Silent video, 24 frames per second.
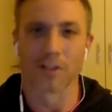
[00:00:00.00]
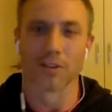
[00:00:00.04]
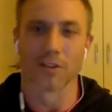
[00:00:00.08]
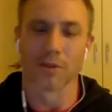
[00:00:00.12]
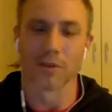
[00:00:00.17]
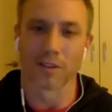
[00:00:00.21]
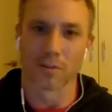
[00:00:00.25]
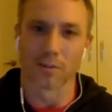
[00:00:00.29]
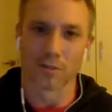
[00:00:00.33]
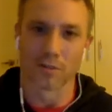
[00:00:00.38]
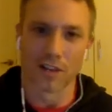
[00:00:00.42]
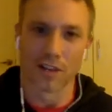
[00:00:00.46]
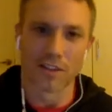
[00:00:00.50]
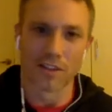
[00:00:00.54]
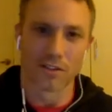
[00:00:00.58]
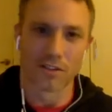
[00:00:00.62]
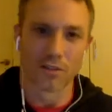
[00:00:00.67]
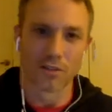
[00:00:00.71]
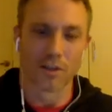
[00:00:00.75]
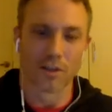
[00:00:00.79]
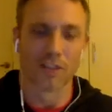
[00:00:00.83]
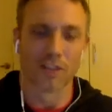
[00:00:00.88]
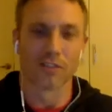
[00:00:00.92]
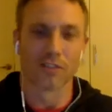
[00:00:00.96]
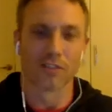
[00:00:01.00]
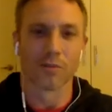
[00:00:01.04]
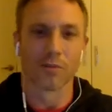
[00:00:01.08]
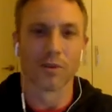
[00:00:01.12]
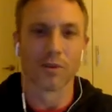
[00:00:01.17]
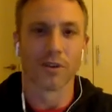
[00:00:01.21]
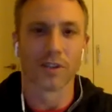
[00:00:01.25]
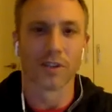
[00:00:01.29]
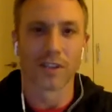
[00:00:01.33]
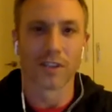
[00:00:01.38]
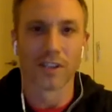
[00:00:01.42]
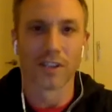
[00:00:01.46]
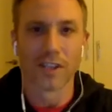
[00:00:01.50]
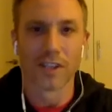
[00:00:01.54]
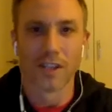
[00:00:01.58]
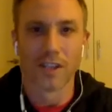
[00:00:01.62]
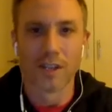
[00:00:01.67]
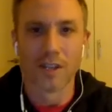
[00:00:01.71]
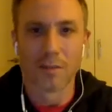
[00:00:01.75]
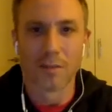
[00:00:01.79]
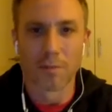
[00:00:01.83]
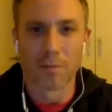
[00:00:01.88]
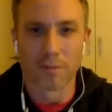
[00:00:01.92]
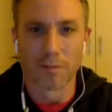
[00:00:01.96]
doing some change of direction work
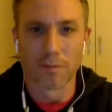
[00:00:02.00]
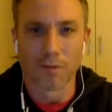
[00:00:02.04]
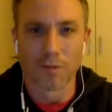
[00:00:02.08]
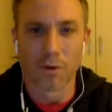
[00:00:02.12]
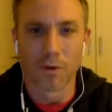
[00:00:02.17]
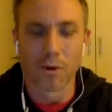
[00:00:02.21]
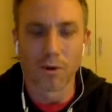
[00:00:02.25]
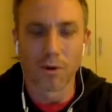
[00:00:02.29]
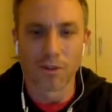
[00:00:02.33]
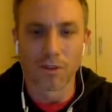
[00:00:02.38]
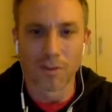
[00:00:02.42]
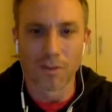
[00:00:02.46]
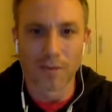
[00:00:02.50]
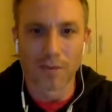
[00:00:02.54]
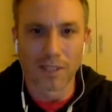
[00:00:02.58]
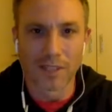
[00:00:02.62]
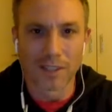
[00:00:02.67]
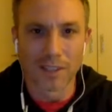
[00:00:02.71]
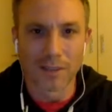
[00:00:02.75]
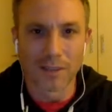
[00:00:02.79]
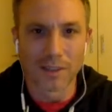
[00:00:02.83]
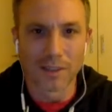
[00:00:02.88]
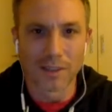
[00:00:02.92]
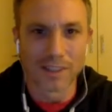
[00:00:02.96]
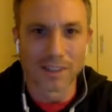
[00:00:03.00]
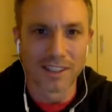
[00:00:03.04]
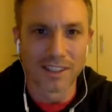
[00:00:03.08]
before jumping into a